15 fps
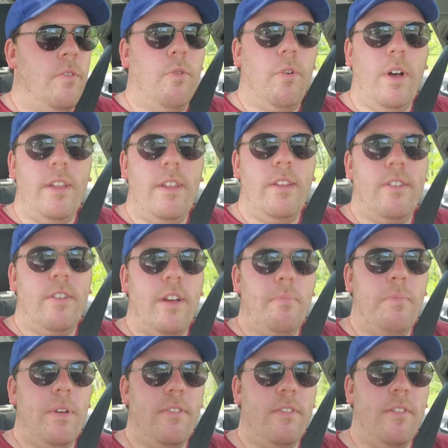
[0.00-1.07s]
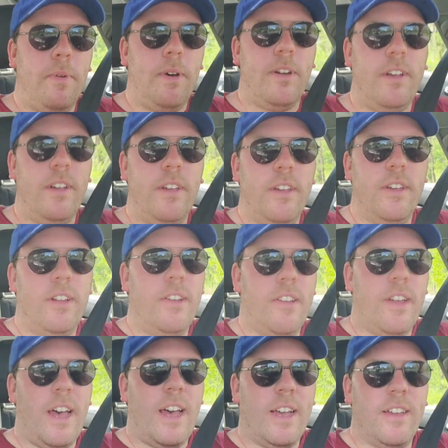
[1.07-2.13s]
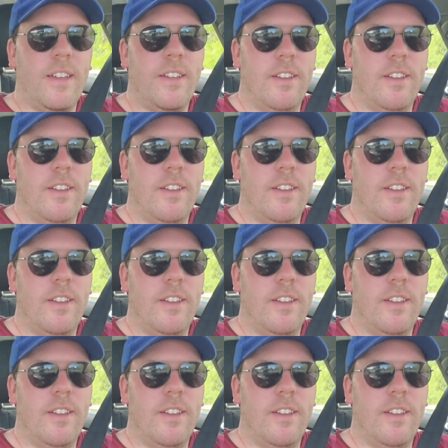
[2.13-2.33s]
What is up, everybody? It's Zach.